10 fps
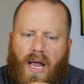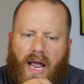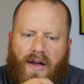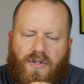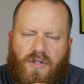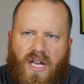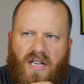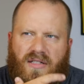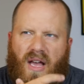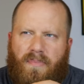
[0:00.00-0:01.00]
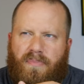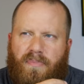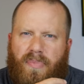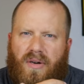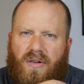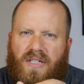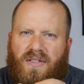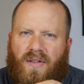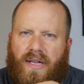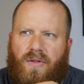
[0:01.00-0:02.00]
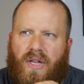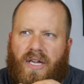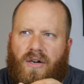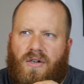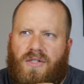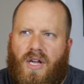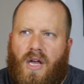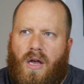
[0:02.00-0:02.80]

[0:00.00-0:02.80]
aftertaste, that bitterness like lingers,